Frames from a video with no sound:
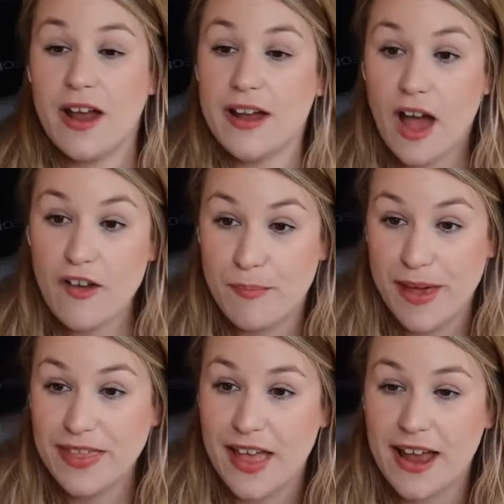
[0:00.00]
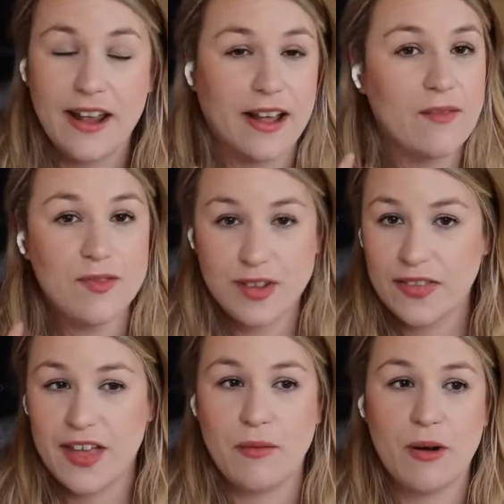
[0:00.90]
And, and, i've been there like i've
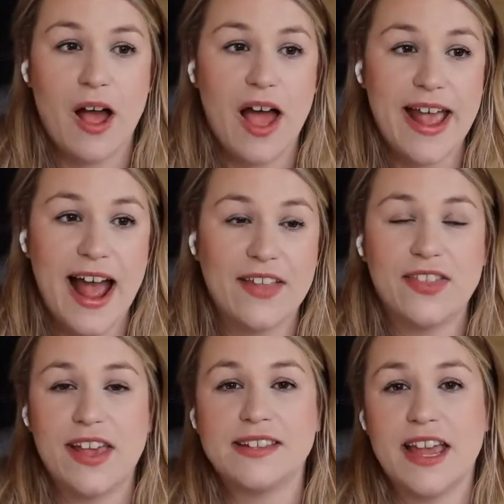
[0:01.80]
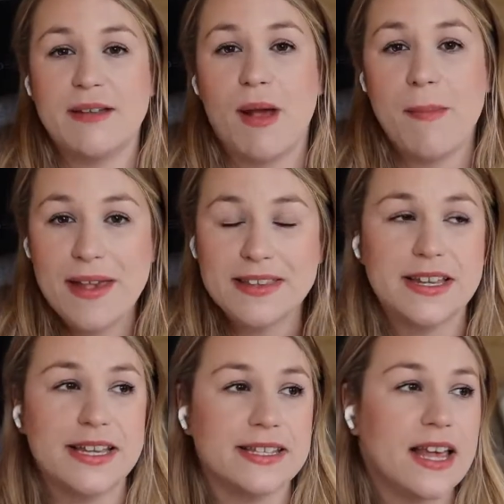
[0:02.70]
done that where i had things in my
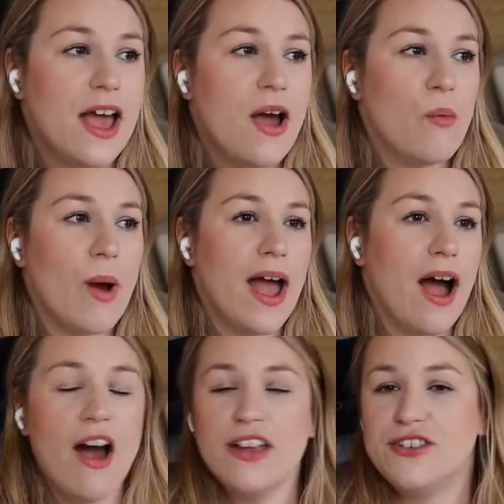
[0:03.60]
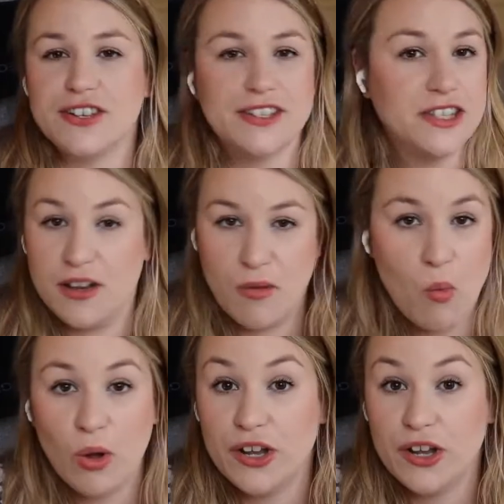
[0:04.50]
business where i just did not
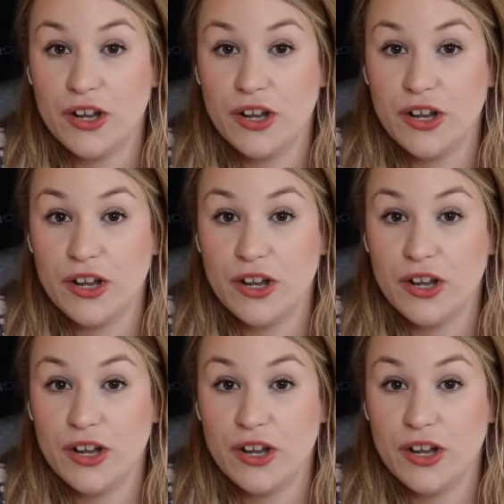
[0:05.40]
want to do